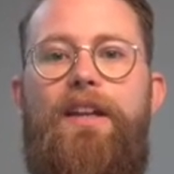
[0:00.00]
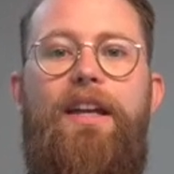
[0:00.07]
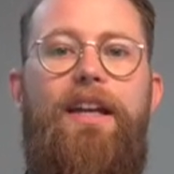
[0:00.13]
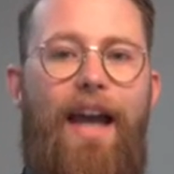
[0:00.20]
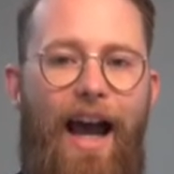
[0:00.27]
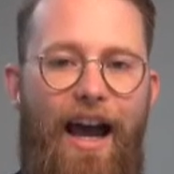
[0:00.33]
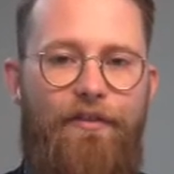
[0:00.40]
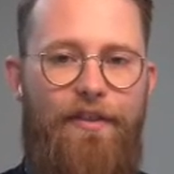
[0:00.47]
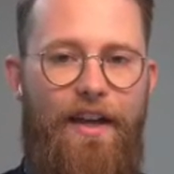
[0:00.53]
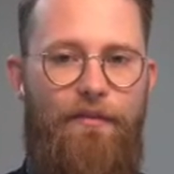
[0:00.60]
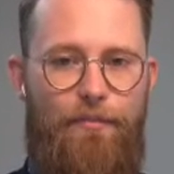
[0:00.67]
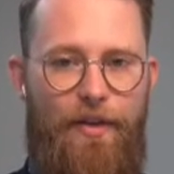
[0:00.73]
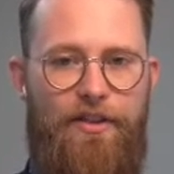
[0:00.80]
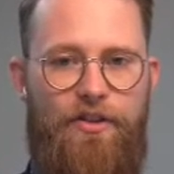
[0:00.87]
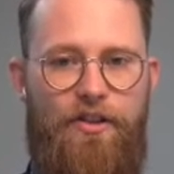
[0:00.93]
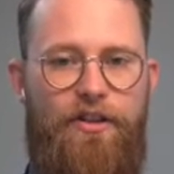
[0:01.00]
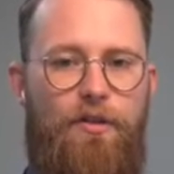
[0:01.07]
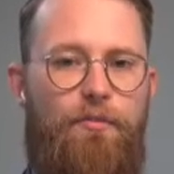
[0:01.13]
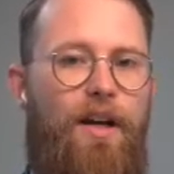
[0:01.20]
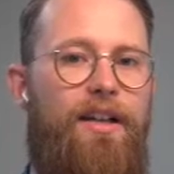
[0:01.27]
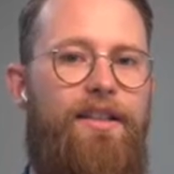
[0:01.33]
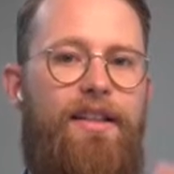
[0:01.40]
Have that picture in your
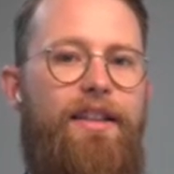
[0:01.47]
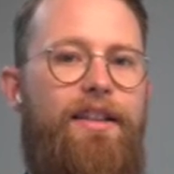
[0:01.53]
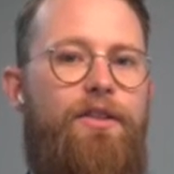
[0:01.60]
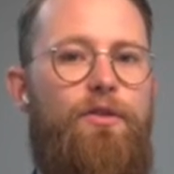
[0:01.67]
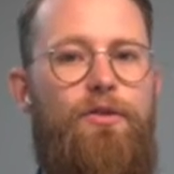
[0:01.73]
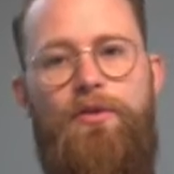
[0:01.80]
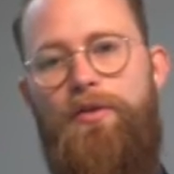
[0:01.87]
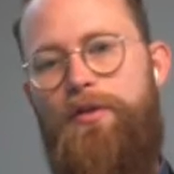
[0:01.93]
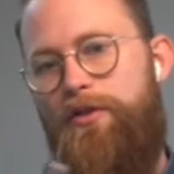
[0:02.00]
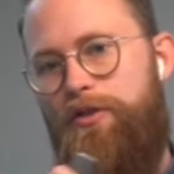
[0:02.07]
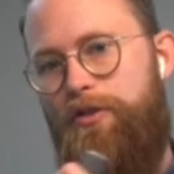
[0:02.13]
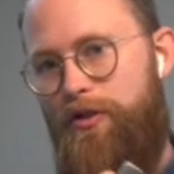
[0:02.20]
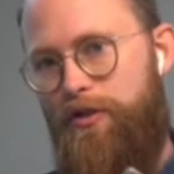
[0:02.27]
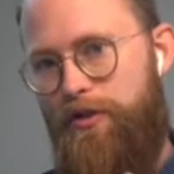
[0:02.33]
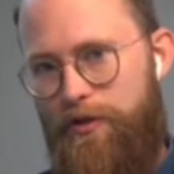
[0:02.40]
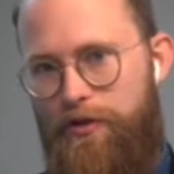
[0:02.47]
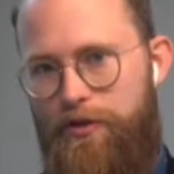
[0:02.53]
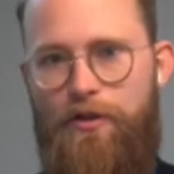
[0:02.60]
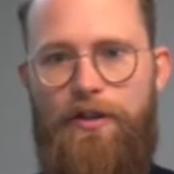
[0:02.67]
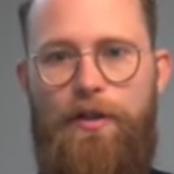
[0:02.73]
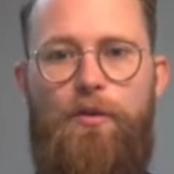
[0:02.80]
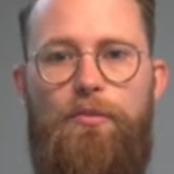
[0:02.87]
mind, and then your
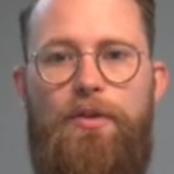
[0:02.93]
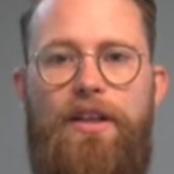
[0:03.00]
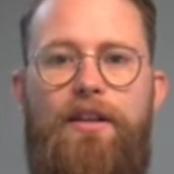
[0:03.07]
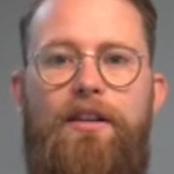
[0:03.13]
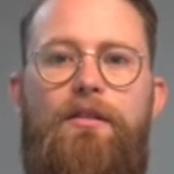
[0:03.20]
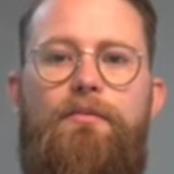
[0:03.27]
story will be